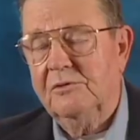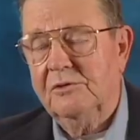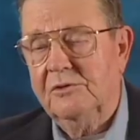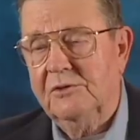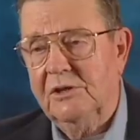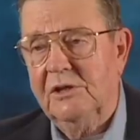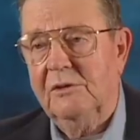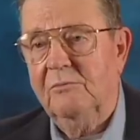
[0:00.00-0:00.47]

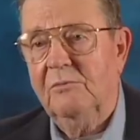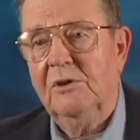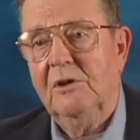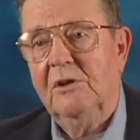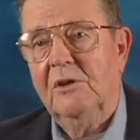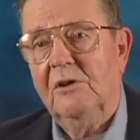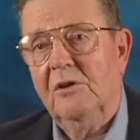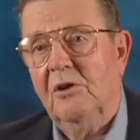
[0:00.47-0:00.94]
team
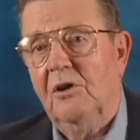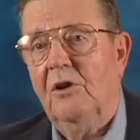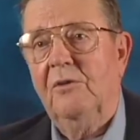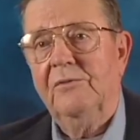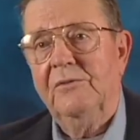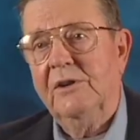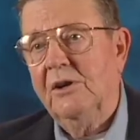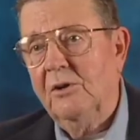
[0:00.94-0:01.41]

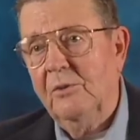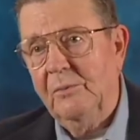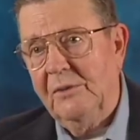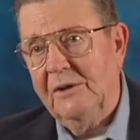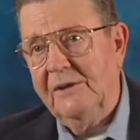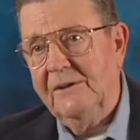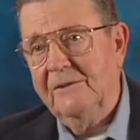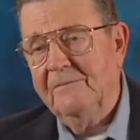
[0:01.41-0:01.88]
off the
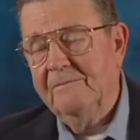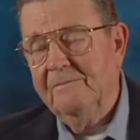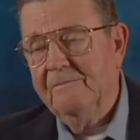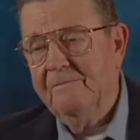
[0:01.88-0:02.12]
airplane.